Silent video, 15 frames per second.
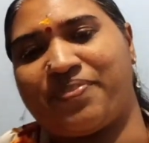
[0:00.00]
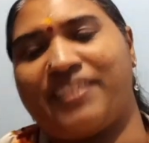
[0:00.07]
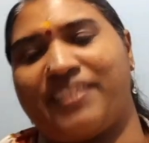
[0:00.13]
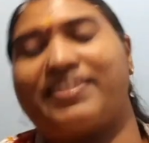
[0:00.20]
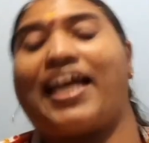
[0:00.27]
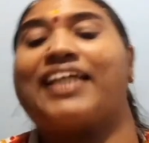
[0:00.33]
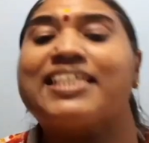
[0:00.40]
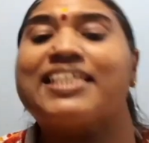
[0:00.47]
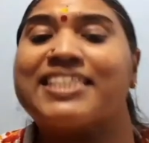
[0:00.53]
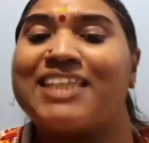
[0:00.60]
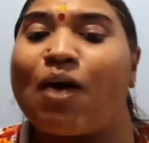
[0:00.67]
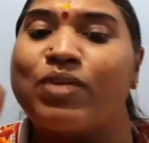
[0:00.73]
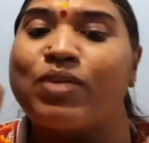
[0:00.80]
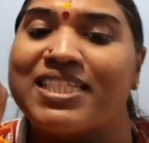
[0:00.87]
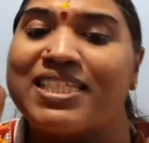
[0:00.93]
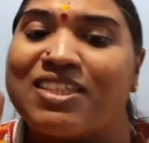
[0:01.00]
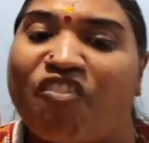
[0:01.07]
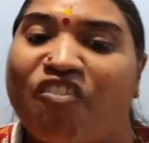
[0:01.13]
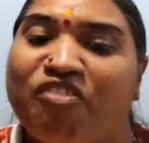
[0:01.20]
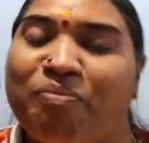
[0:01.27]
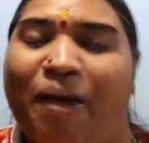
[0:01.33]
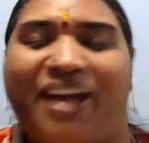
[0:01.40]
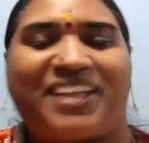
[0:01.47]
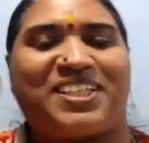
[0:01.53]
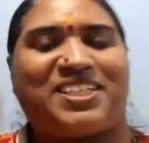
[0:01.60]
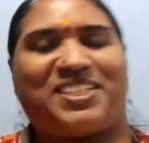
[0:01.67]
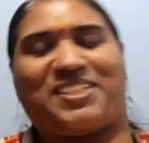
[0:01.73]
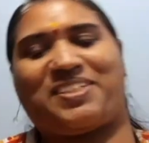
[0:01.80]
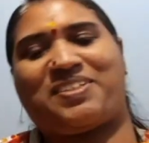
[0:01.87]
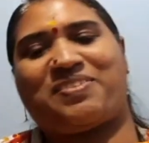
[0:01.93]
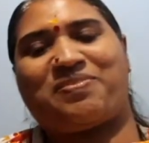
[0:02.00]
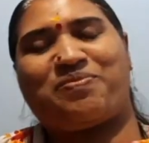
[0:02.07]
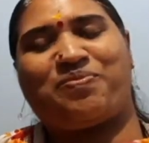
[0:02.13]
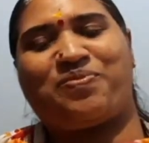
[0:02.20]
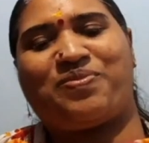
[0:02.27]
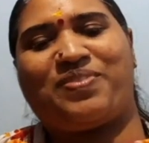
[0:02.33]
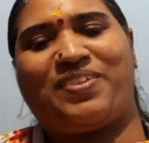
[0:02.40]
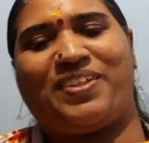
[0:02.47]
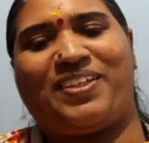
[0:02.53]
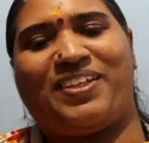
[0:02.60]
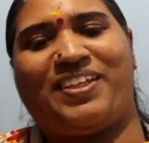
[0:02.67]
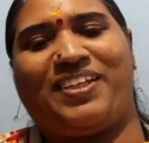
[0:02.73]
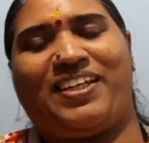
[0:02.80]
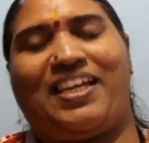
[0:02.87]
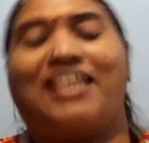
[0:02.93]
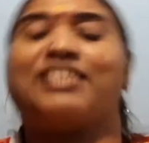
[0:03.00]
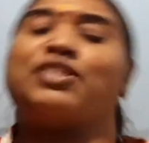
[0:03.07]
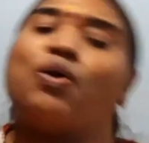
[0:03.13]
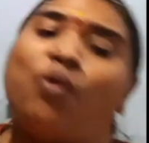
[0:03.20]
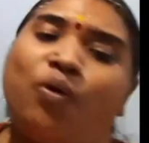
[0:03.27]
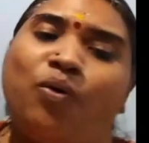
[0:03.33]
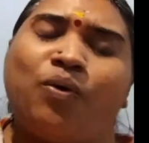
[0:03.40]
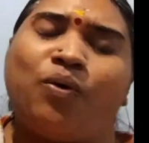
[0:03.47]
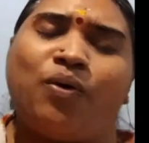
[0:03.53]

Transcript: That is soundness of mind. So